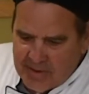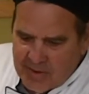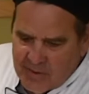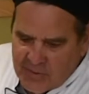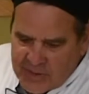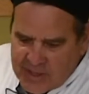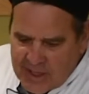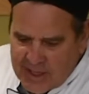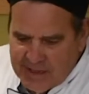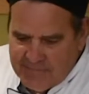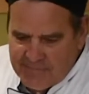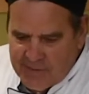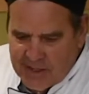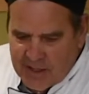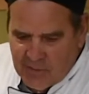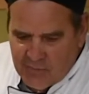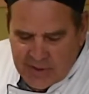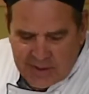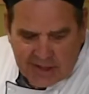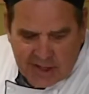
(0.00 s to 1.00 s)
Okay,
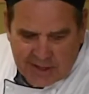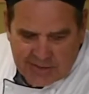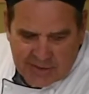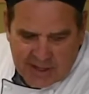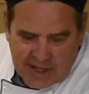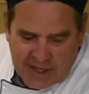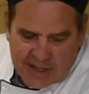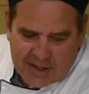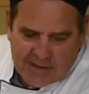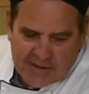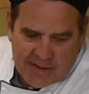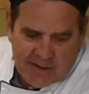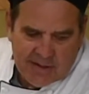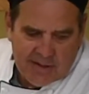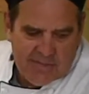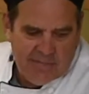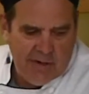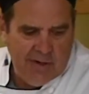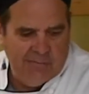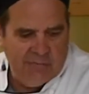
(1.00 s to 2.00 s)
now we got that.
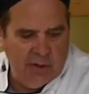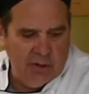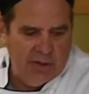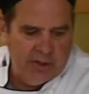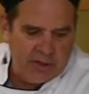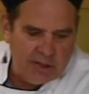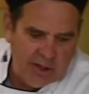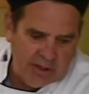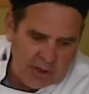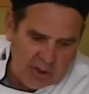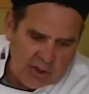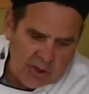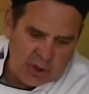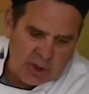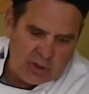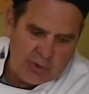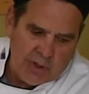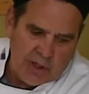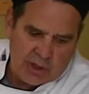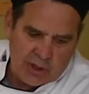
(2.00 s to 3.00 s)
And if you look on your
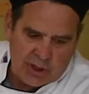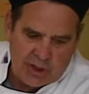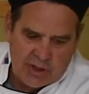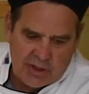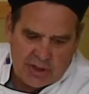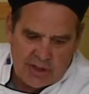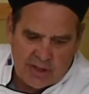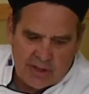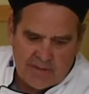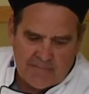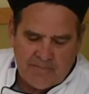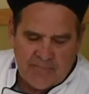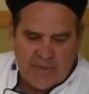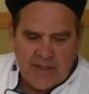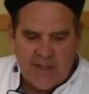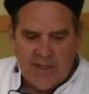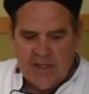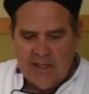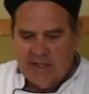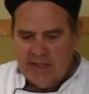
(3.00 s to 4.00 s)
instructions here,
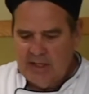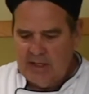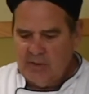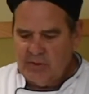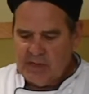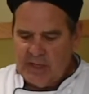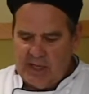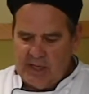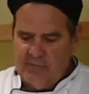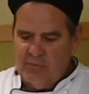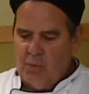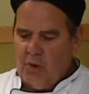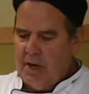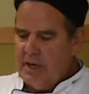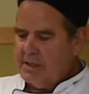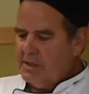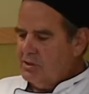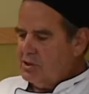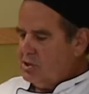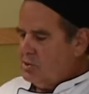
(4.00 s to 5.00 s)
it'll kind of
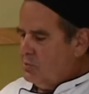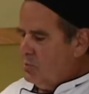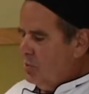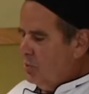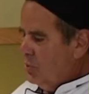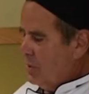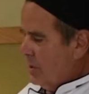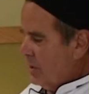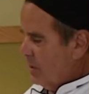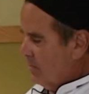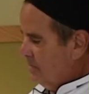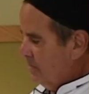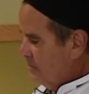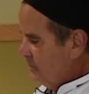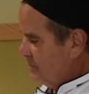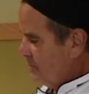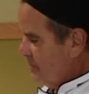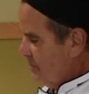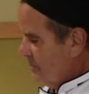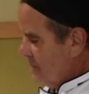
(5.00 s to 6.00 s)
walk us through there.
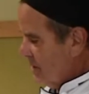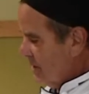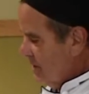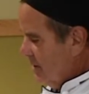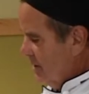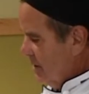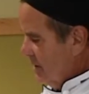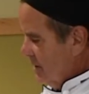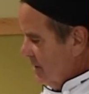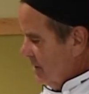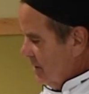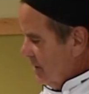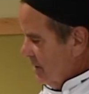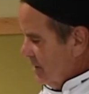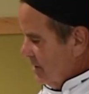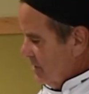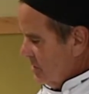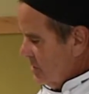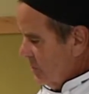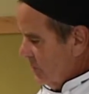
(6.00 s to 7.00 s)

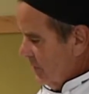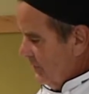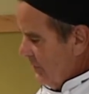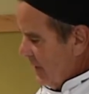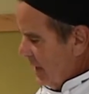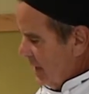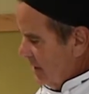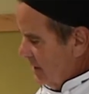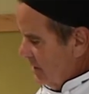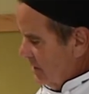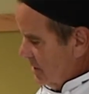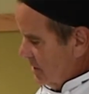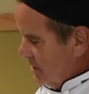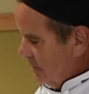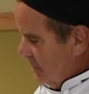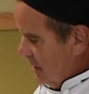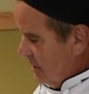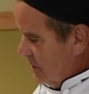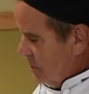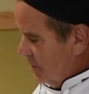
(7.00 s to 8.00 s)
So we've added the
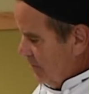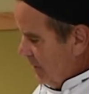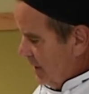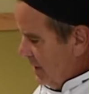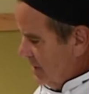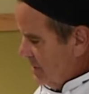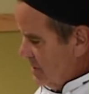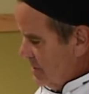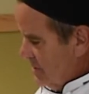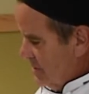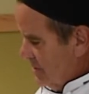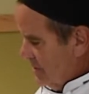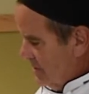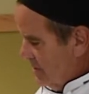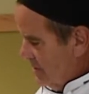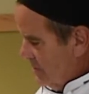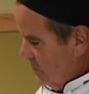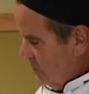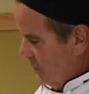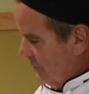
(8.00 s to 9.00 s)
tomato paste,
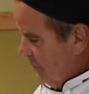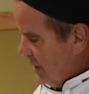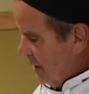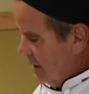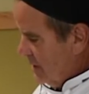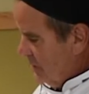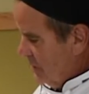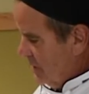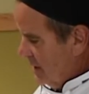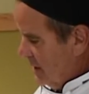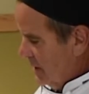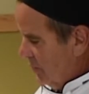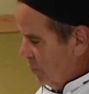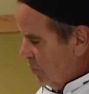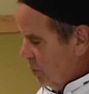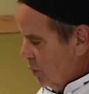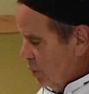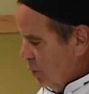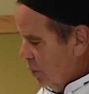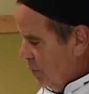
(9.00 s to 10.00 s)
we've added the
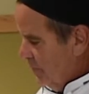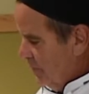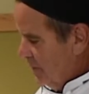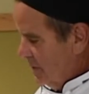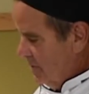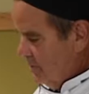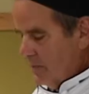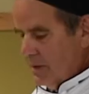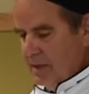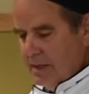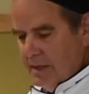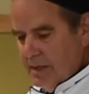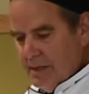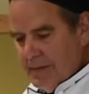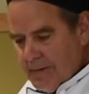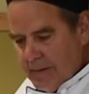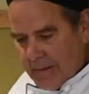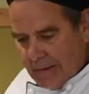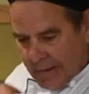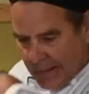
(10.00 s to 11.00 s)
roux,
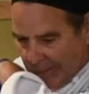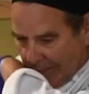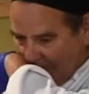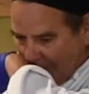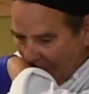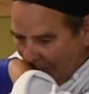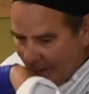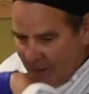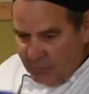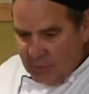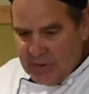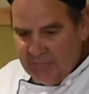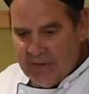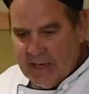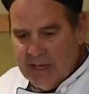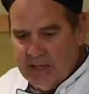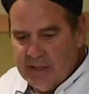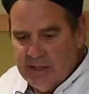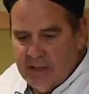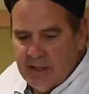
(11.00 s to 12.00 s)
and we've
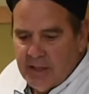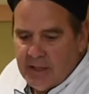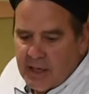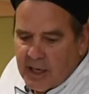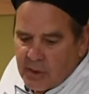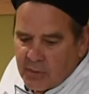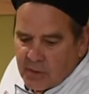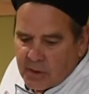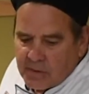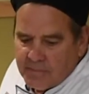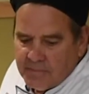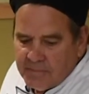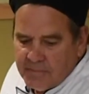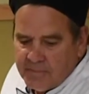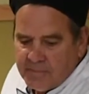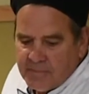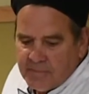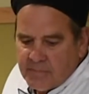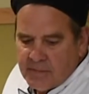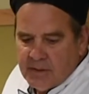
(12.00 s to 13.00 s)
added our
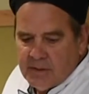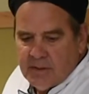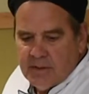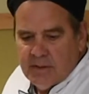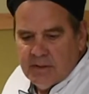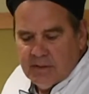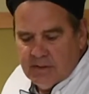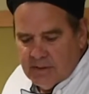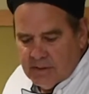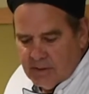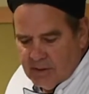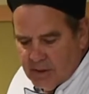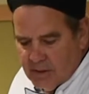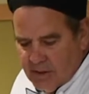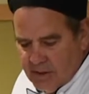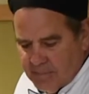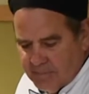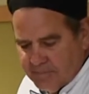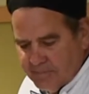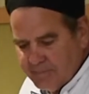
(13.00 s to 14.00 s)

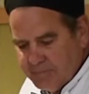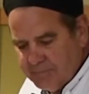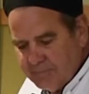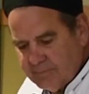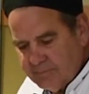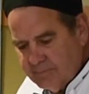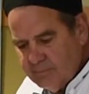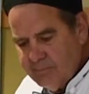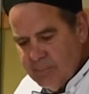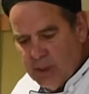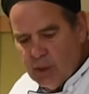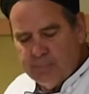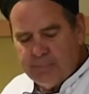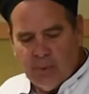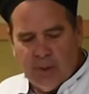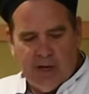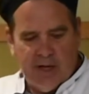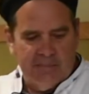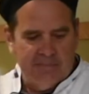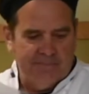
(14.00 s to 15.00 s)

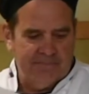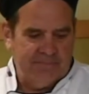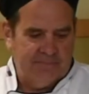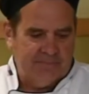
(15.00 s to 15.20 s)
mirepoix.